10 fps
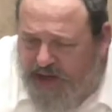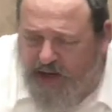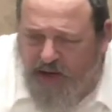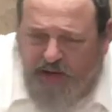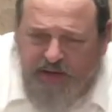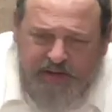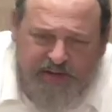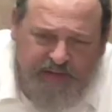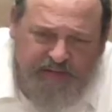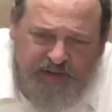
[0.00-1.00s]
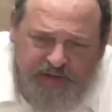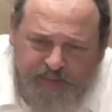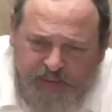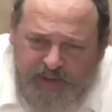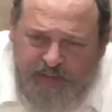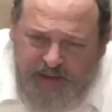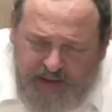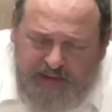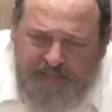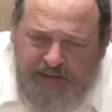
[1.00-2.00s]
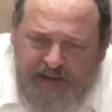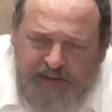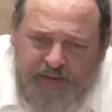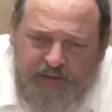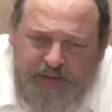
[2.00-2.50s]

get hardened is not just put them in the fire.